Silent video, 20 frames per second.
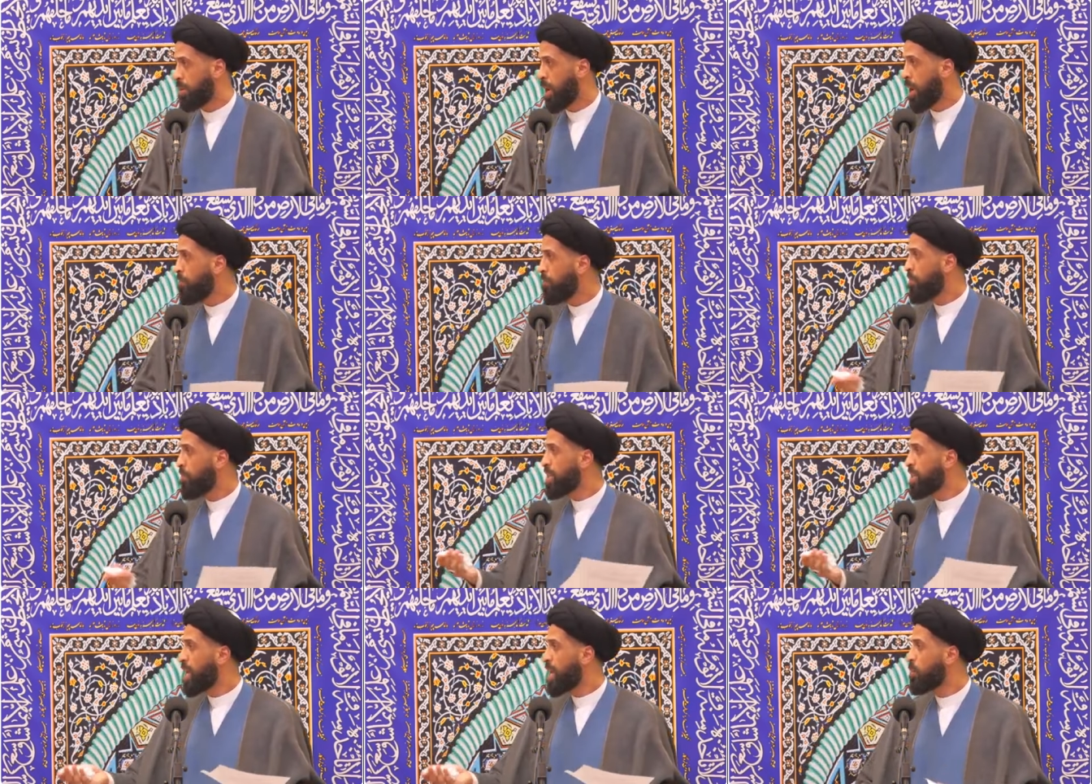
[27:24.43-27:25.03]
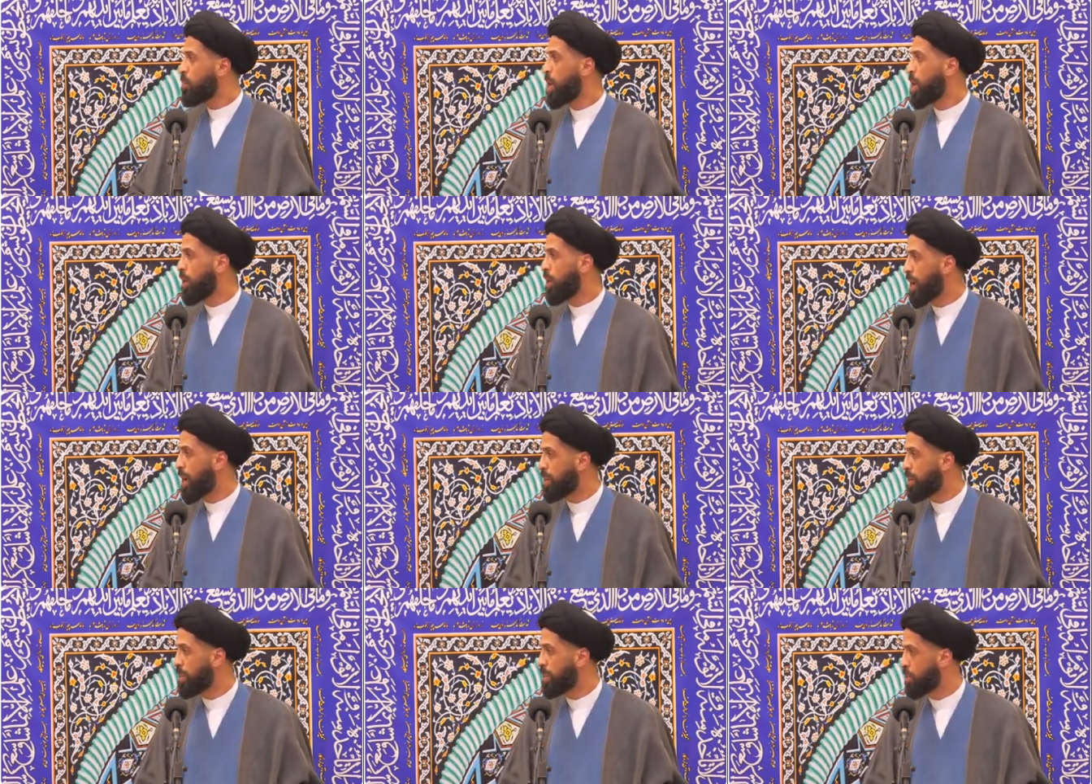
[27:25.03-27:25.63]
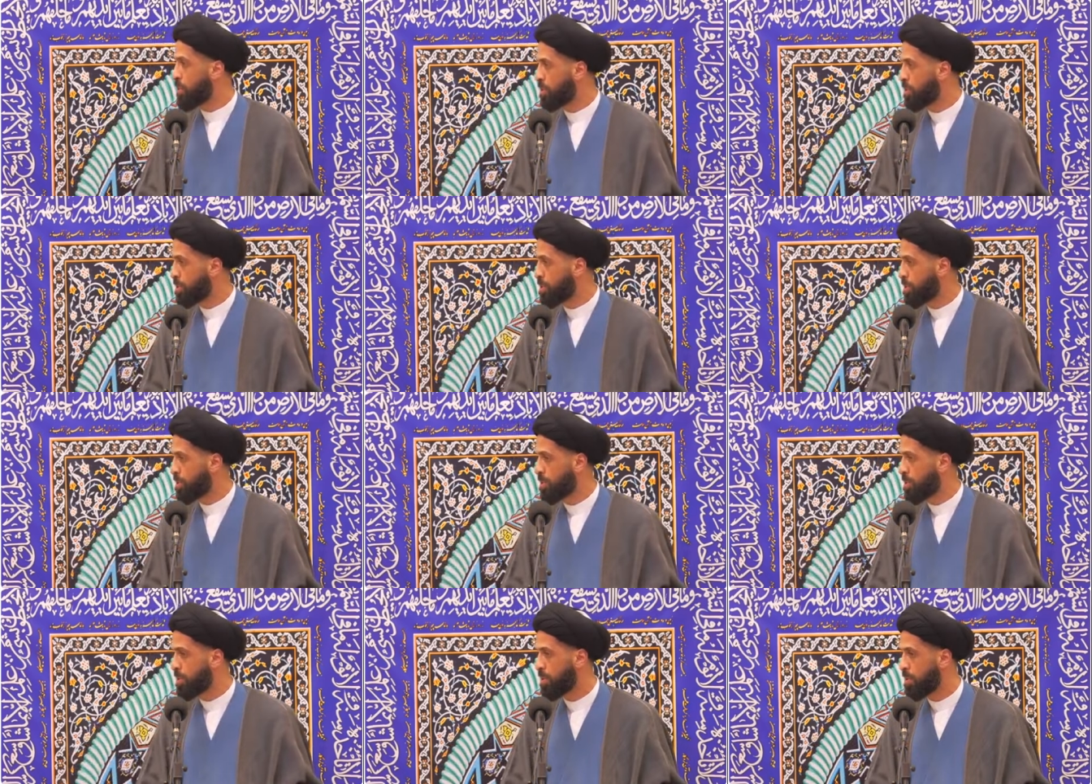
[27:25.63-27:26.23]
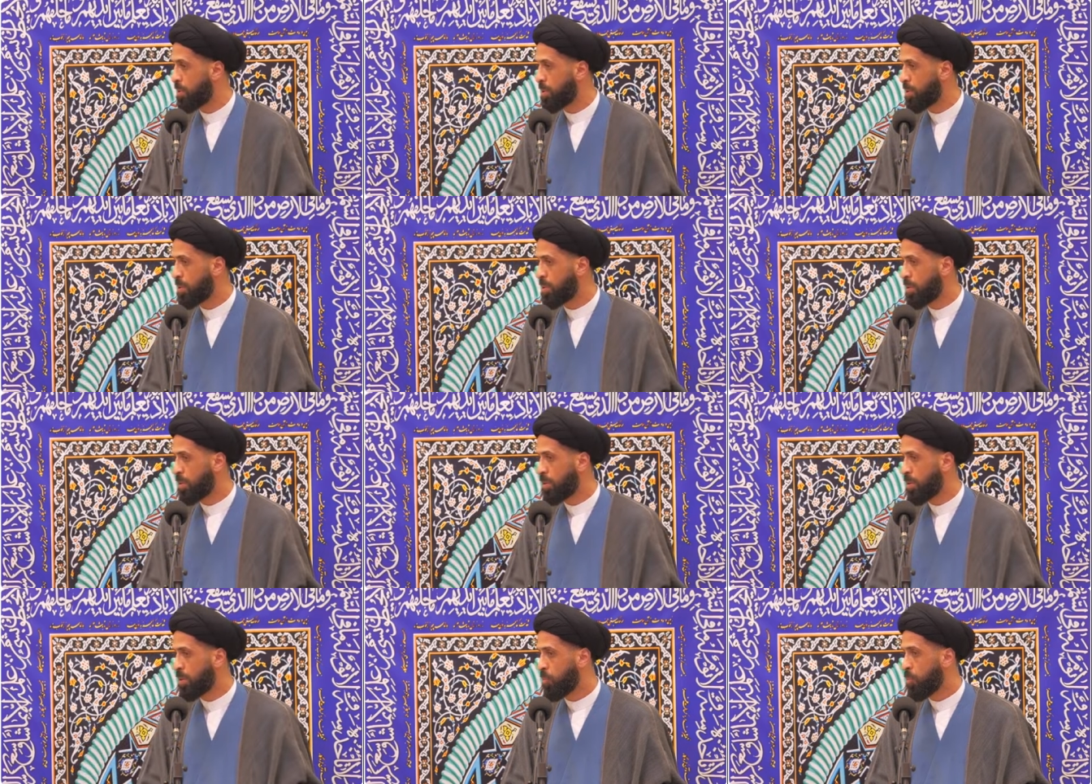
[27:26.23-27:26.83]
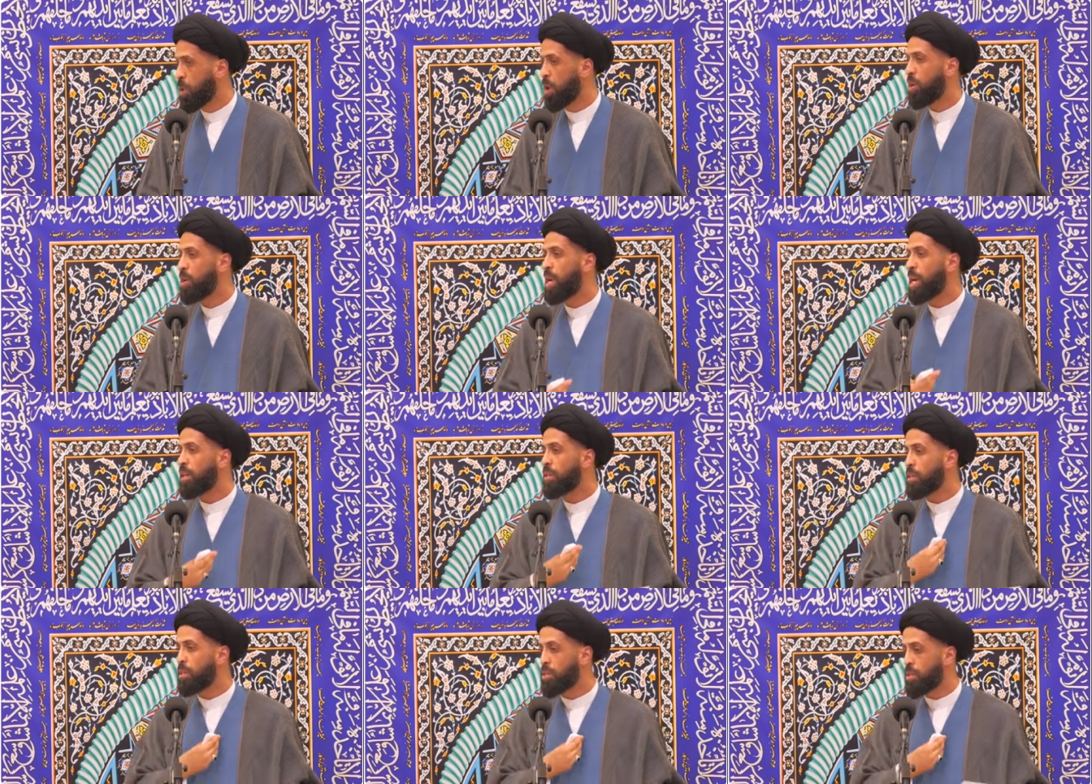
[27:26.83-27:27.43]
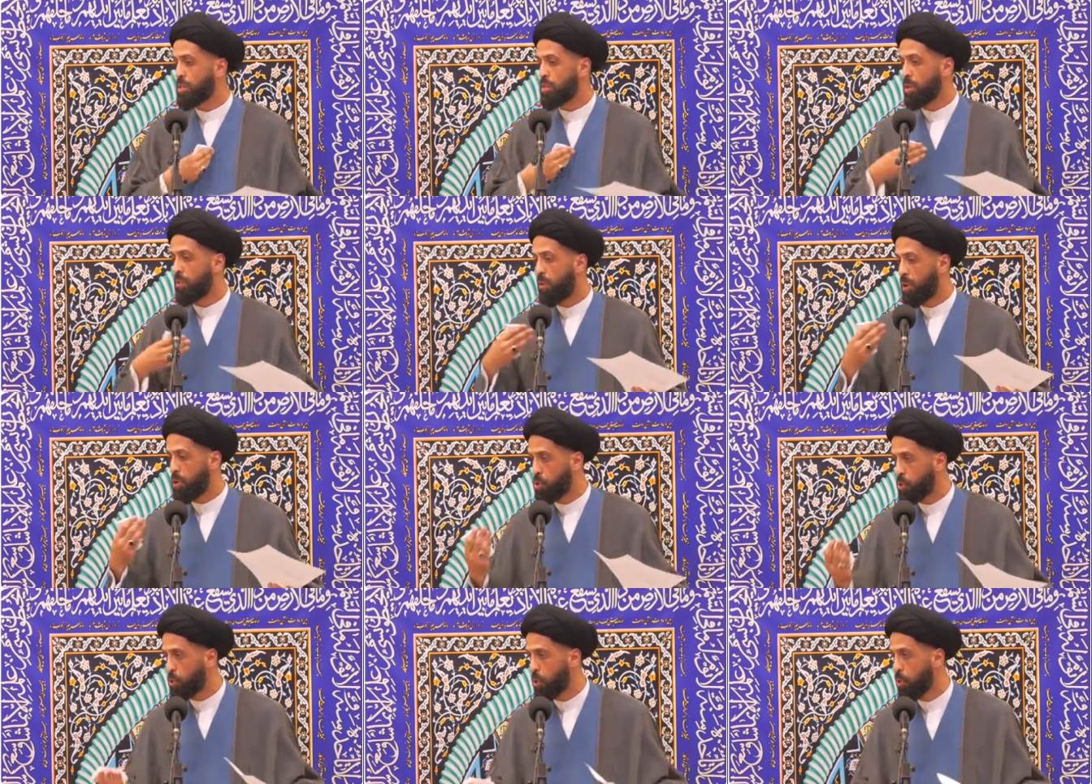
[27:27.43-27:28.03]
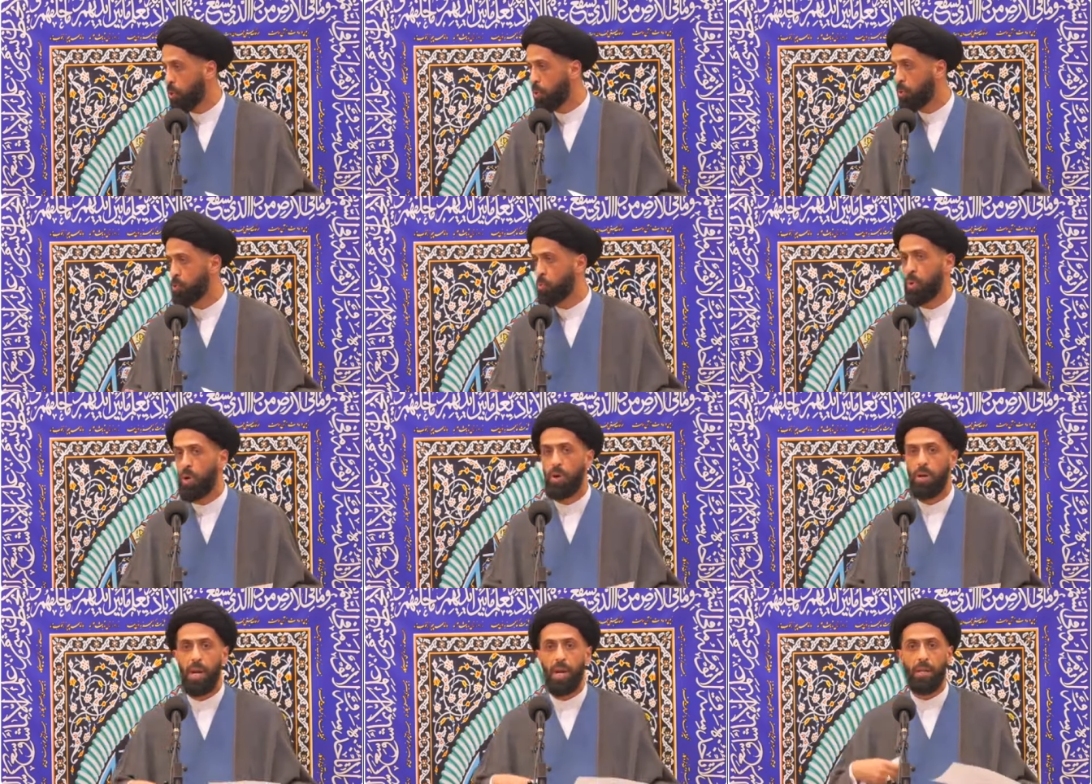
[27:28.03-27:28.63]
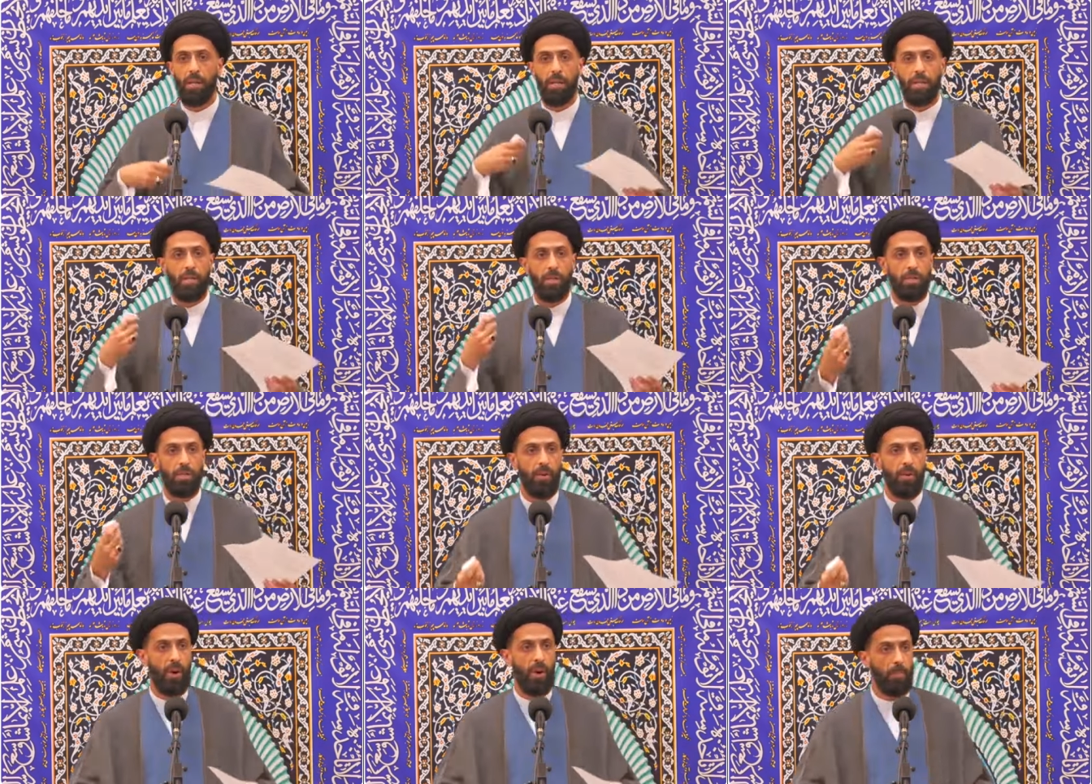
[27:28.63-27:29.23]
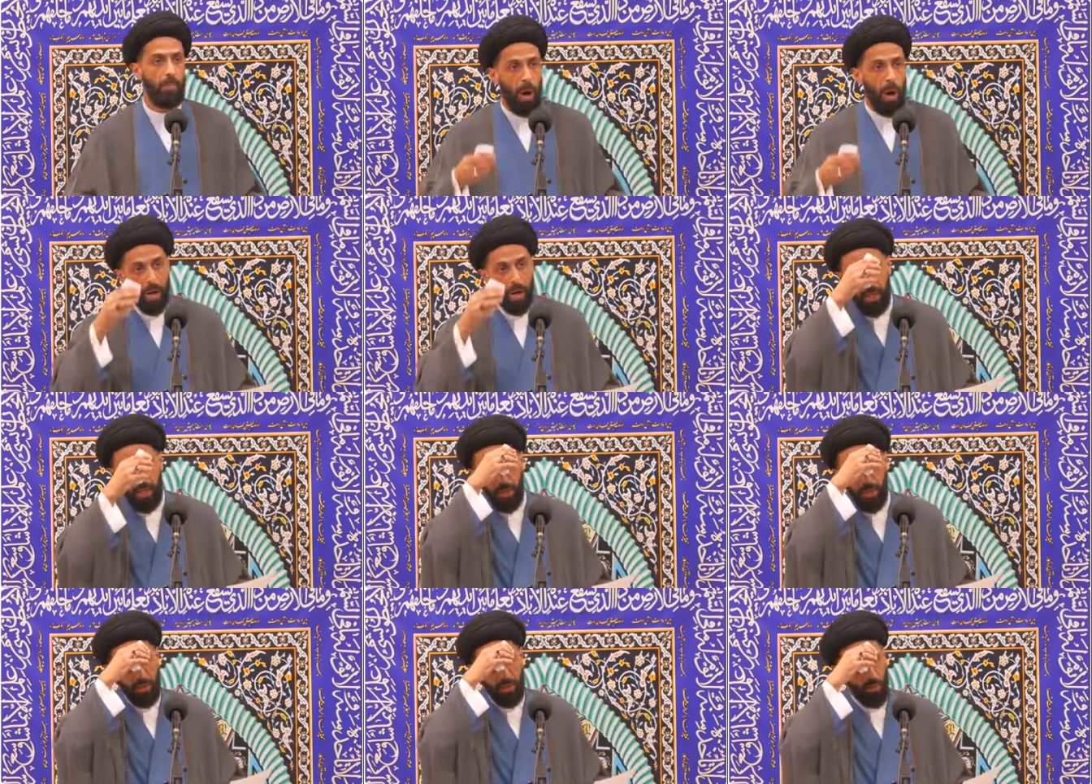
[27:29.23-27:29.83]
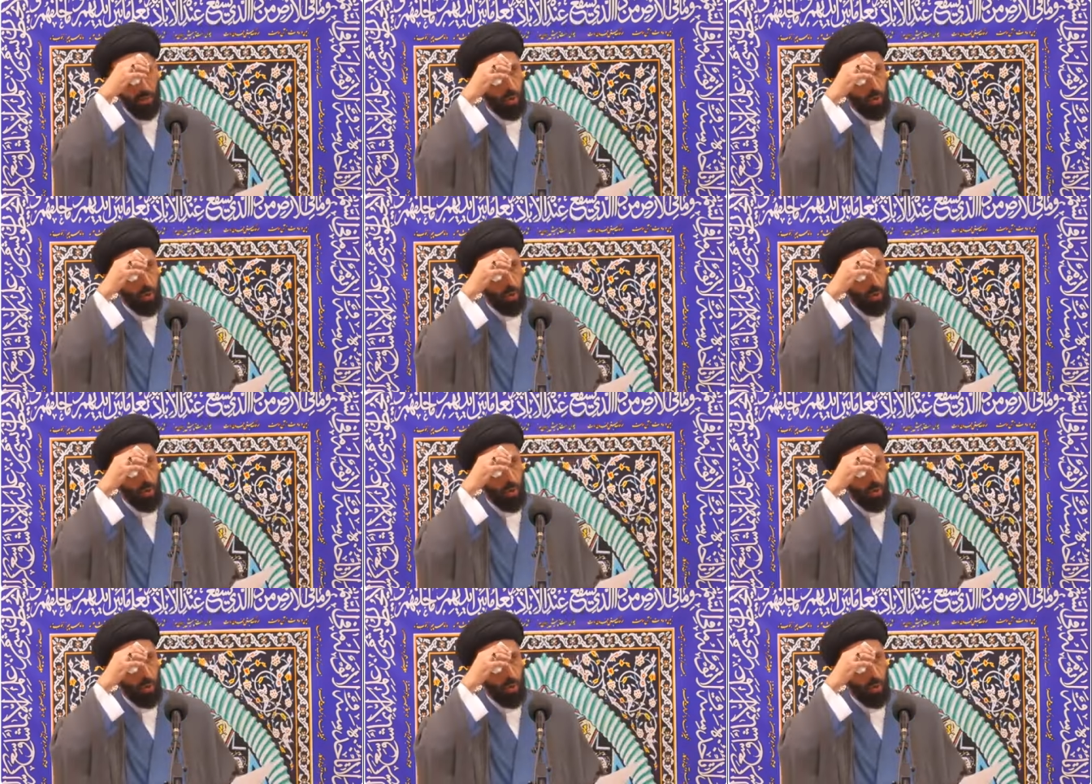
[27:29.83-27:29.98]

Every day we are negligent. We are negligent of our souls, we are negligent of our bodies,